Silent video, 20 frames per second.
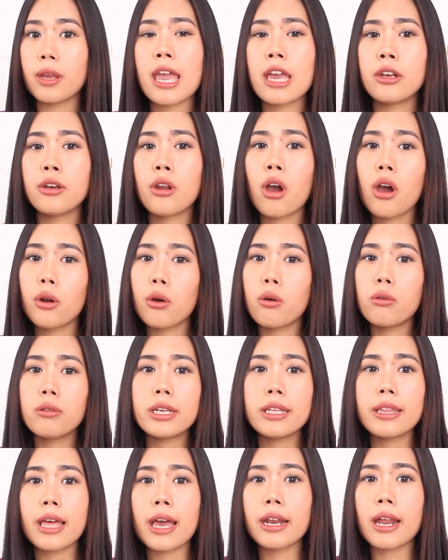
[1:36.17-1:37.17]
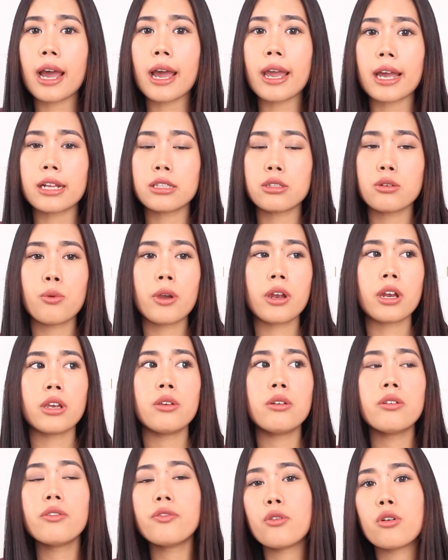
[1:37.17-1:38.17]
And not only that I had to wear a
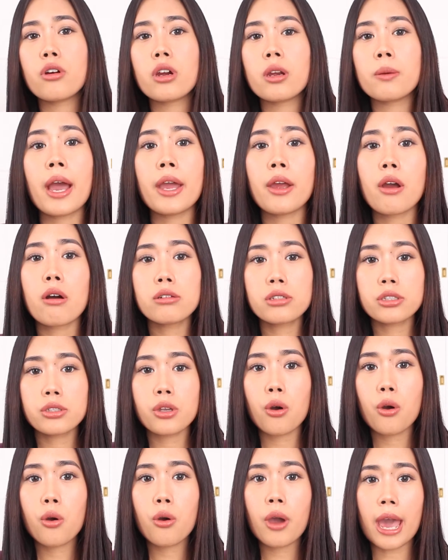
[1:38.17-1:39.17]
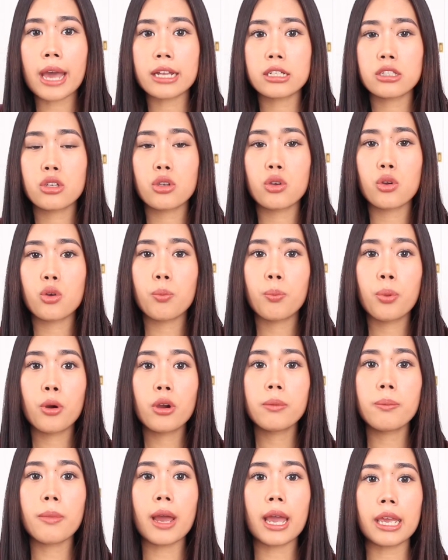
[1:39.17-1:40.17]
uniform, I also had to
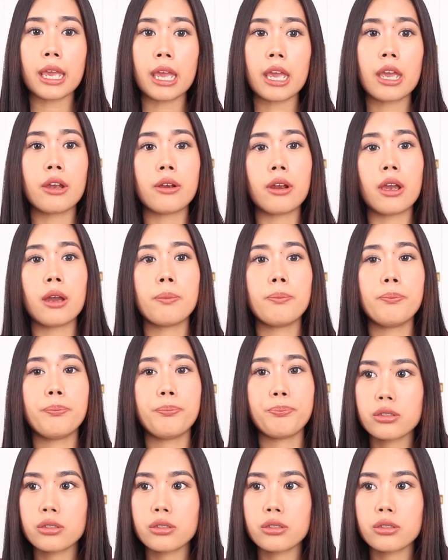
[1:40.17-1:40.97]
put my hair up.